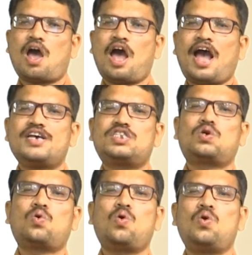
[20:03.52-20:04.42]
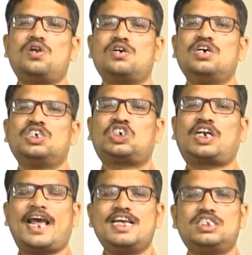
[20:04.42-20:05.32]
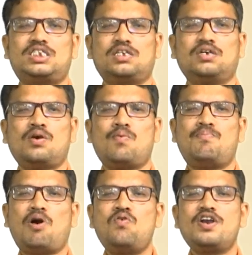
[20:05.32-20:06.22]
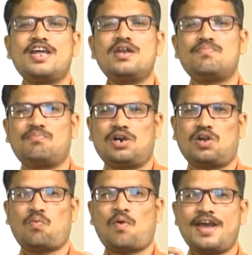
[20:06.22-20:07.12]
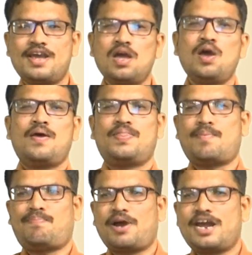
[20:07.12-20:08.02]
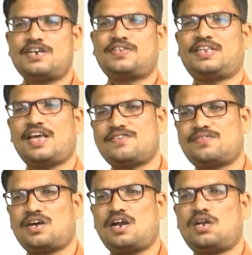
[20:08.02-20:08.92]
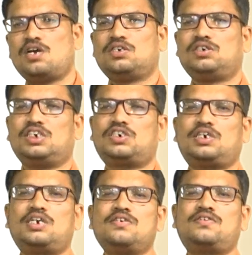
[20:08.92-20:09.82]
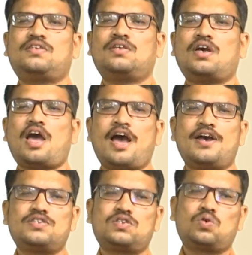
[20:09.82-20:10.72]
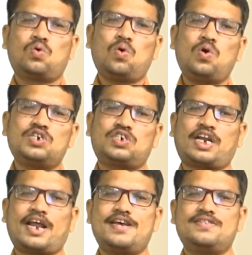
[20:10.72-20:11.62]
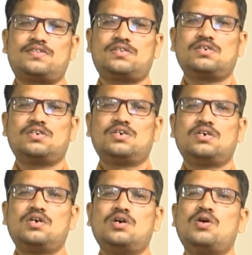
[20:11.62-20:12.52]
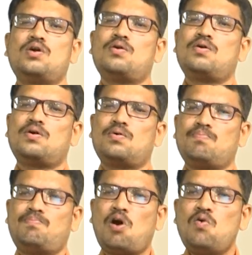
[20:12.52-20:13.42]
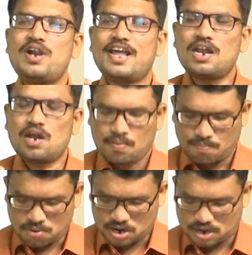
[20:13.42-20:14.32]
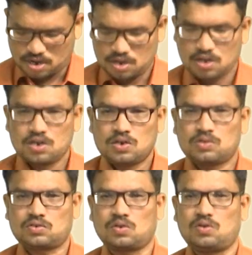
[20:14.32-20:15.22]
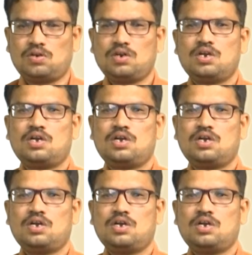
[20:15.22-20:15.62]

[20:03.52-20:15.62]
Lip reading: as gold shines bound in mud? Why the poet says that justice as gold shines bound in mud? So,